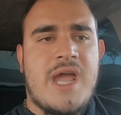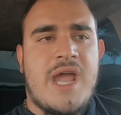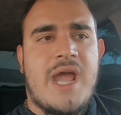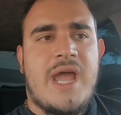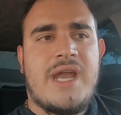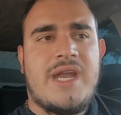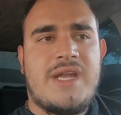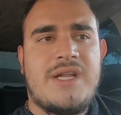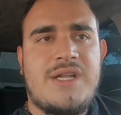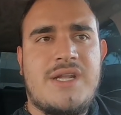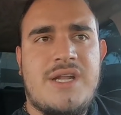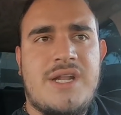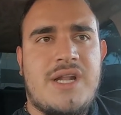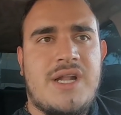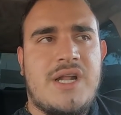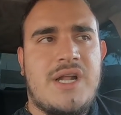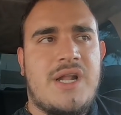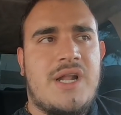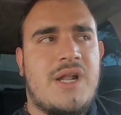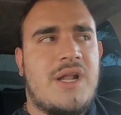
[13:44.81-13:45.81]
And
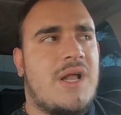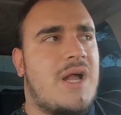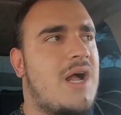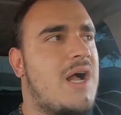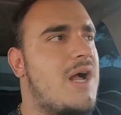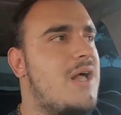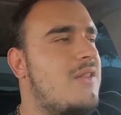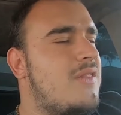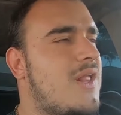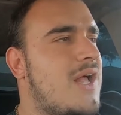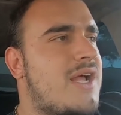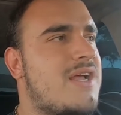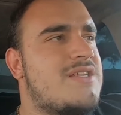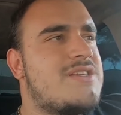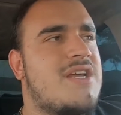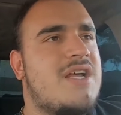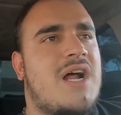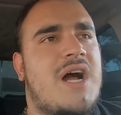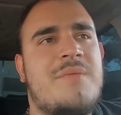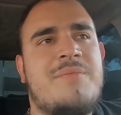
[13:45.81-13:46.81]
like I
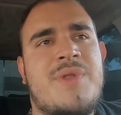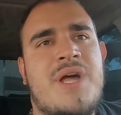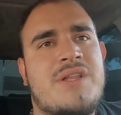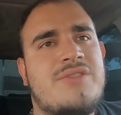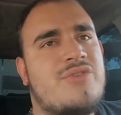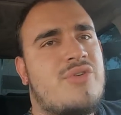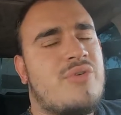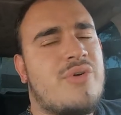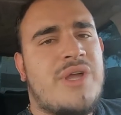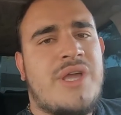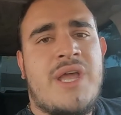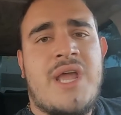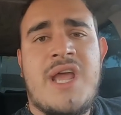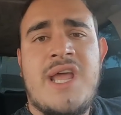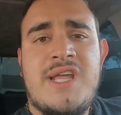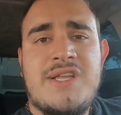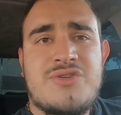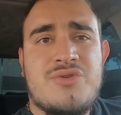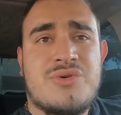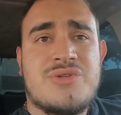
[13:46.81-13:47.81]
said, I'm not throwing
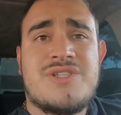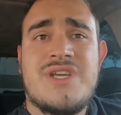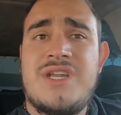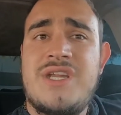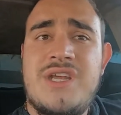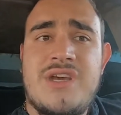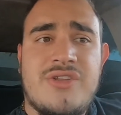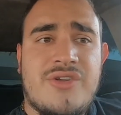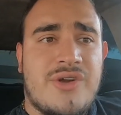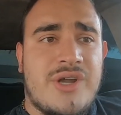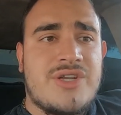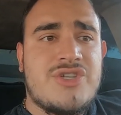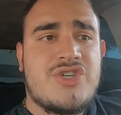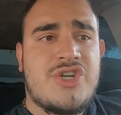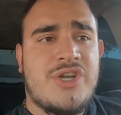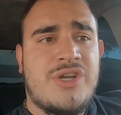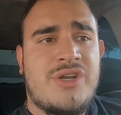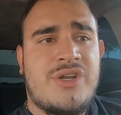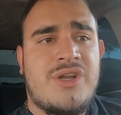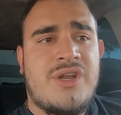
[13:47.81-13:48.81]
hate towards any other
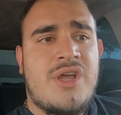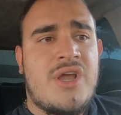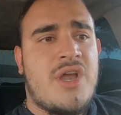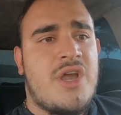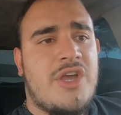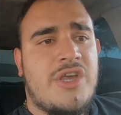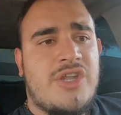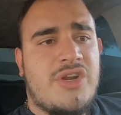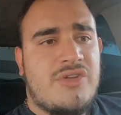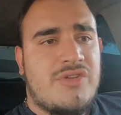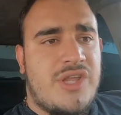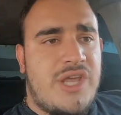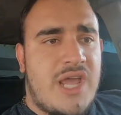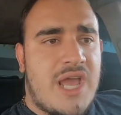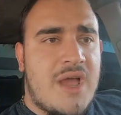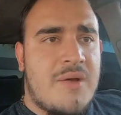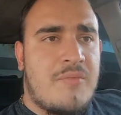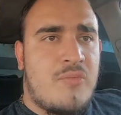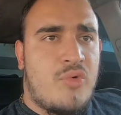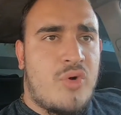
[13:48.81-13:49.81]
engine. The
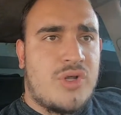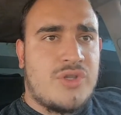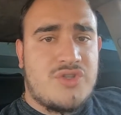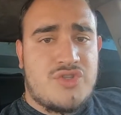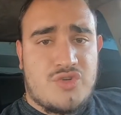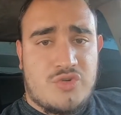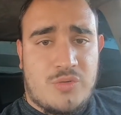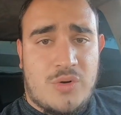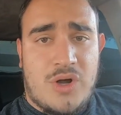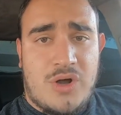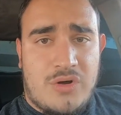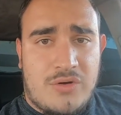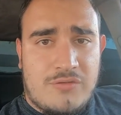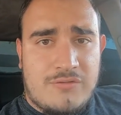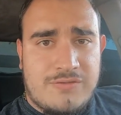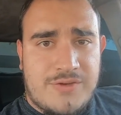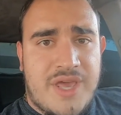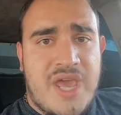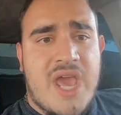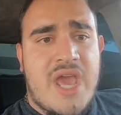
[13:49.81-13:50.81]

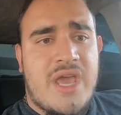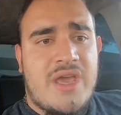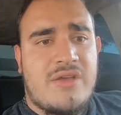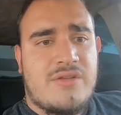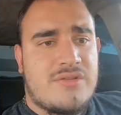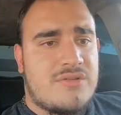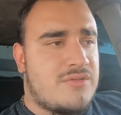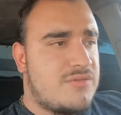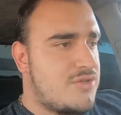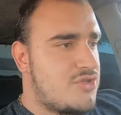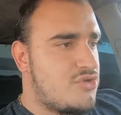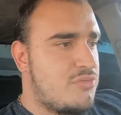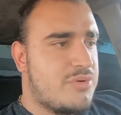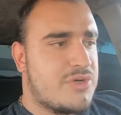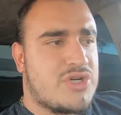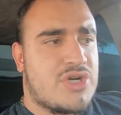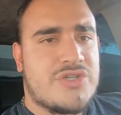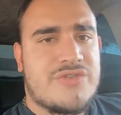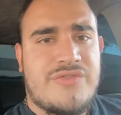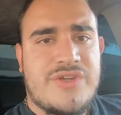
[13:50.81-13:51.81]
M112K, the
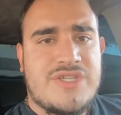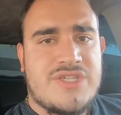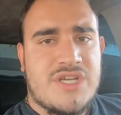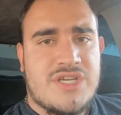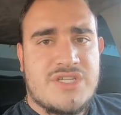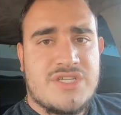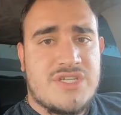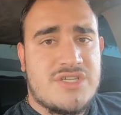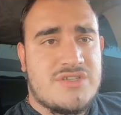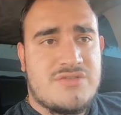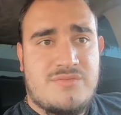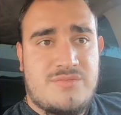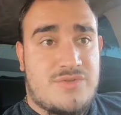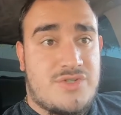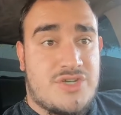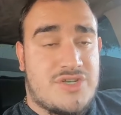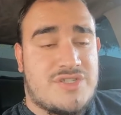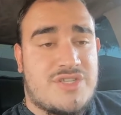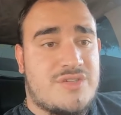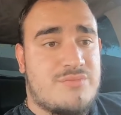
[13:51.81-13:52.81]
supercharged V6, is
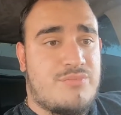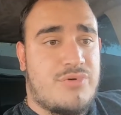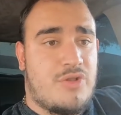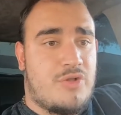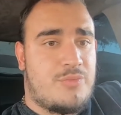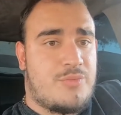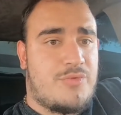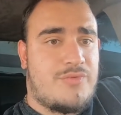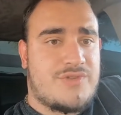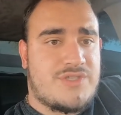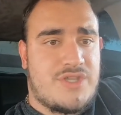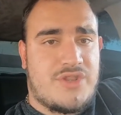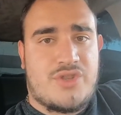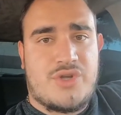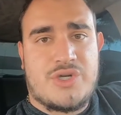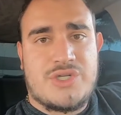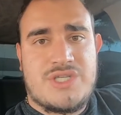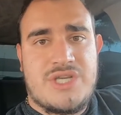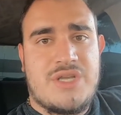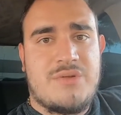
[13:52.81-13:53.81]
just as bulletproof as the
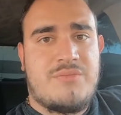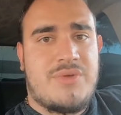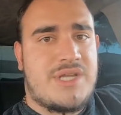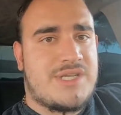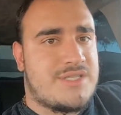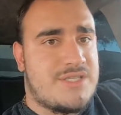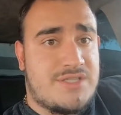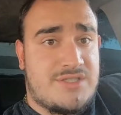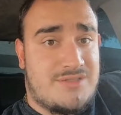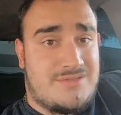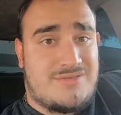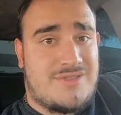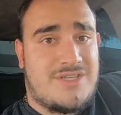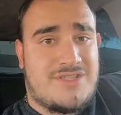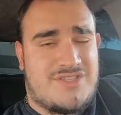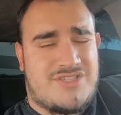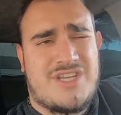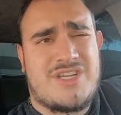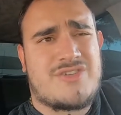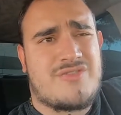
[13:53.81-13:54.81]
13 because it's
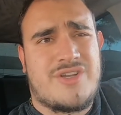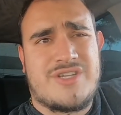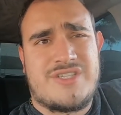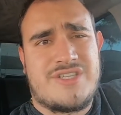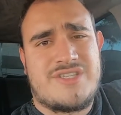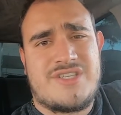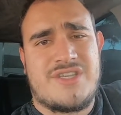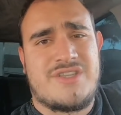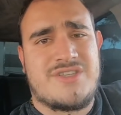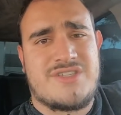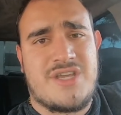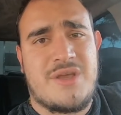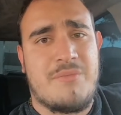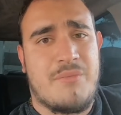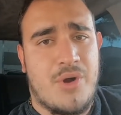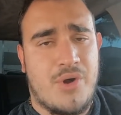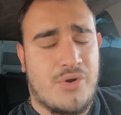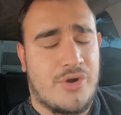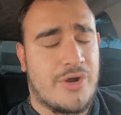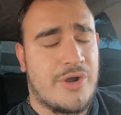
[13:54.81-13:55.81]
essentially, as I said, the same
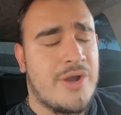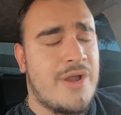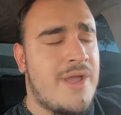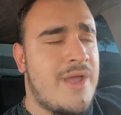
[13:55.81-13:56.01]
motor.